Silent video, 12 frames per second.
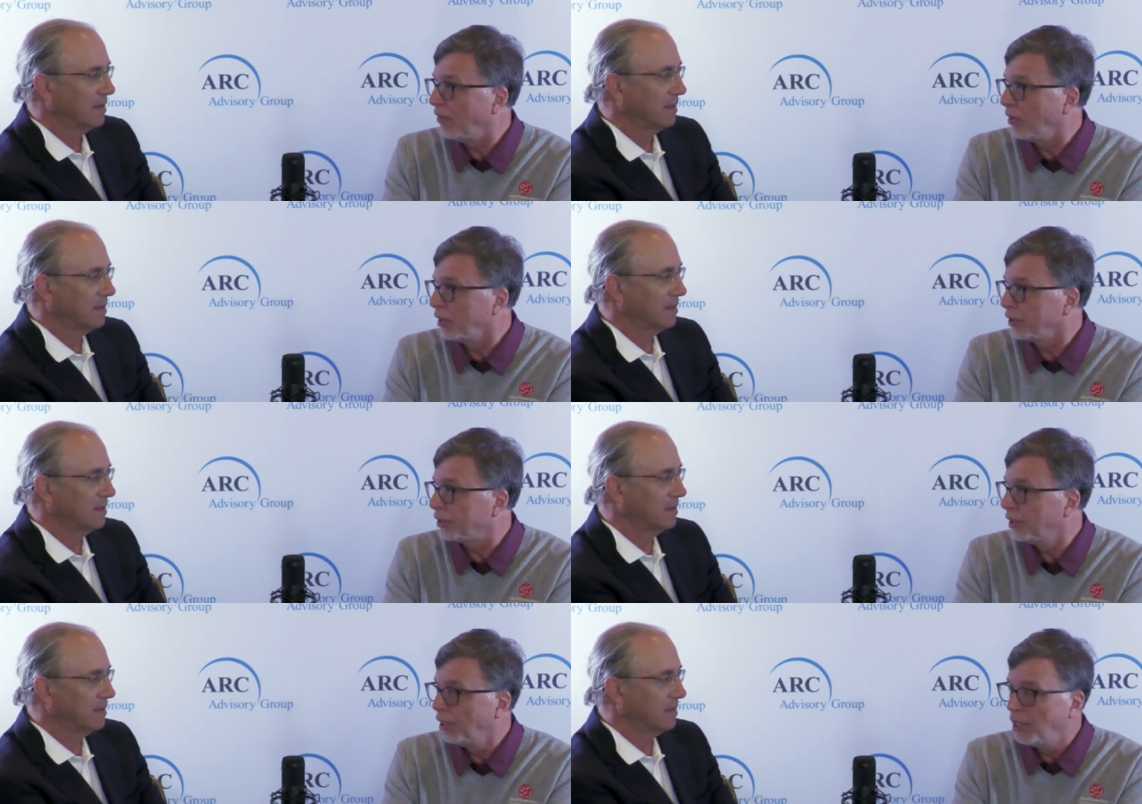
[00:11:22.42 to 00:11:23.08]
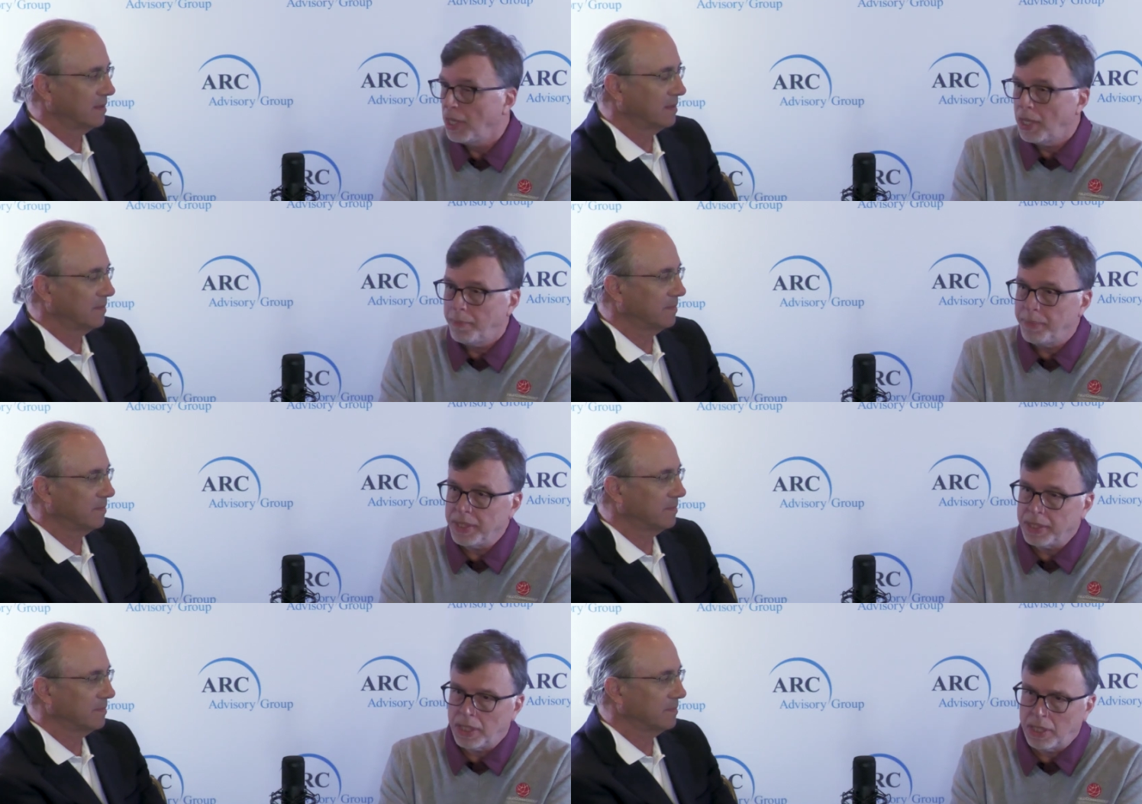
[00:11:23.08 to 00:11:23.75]
Speaker 1: levels,
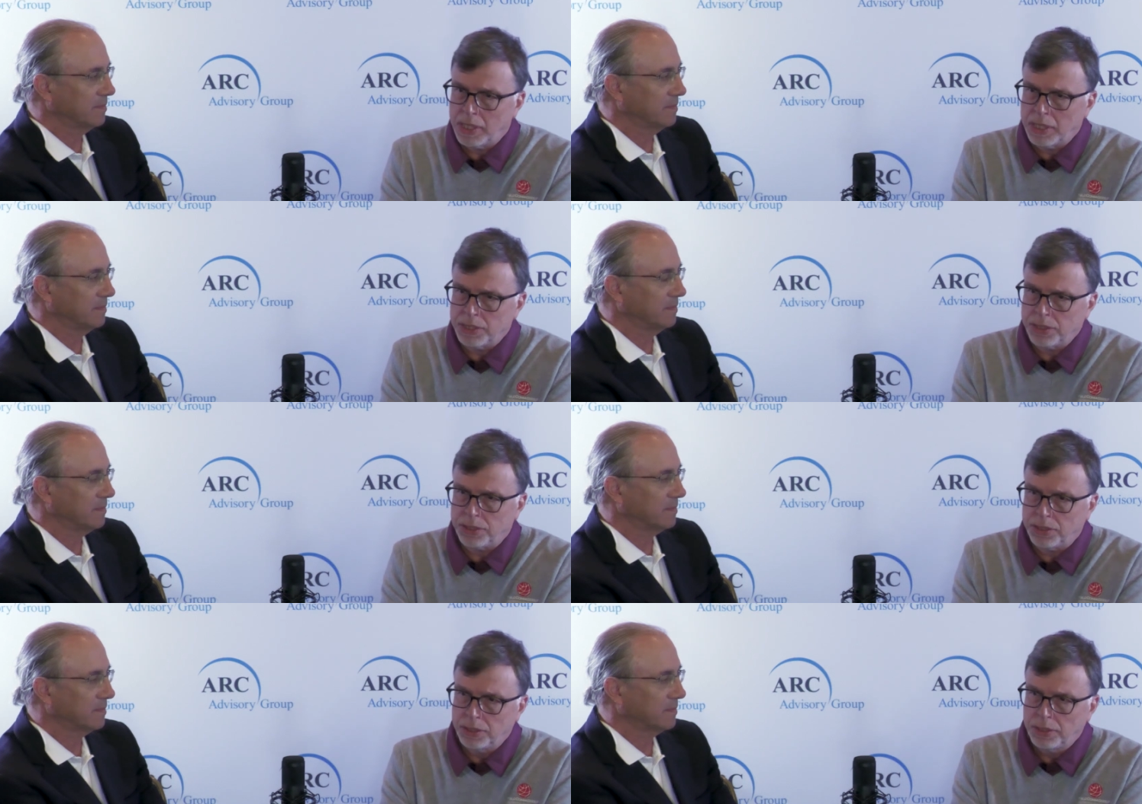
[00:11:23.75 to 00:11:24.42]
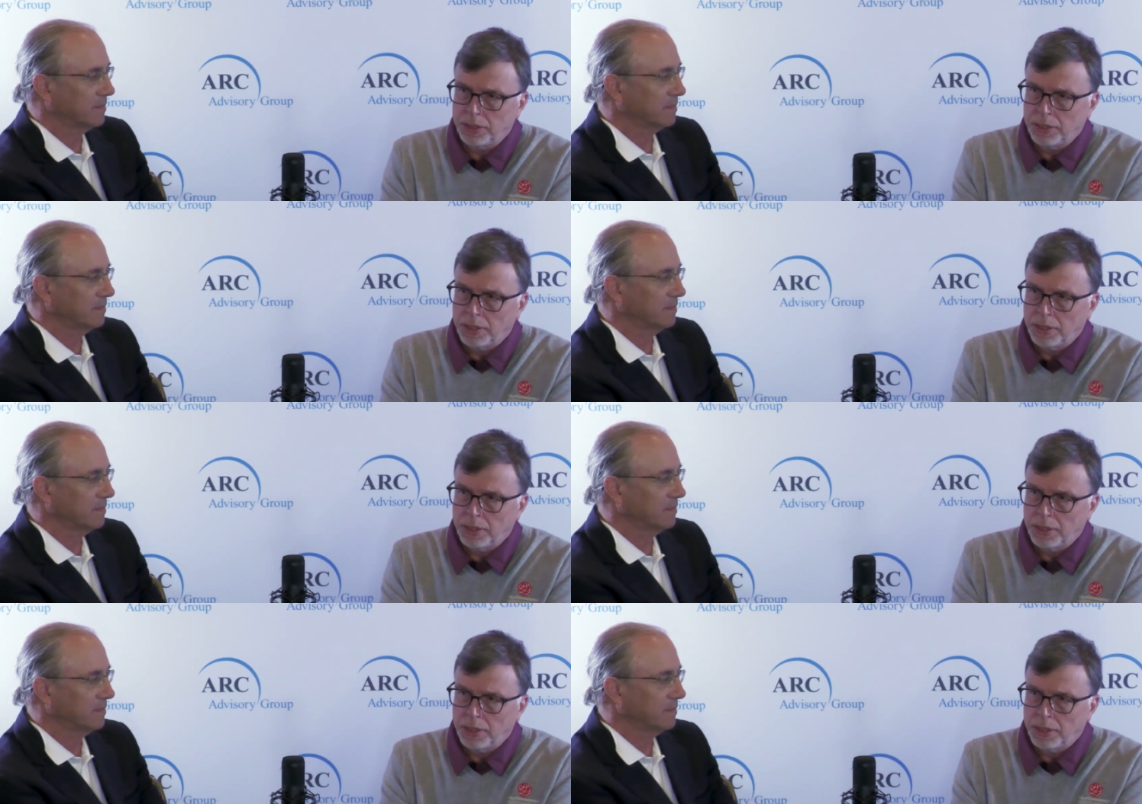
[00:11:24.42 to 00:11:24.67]
because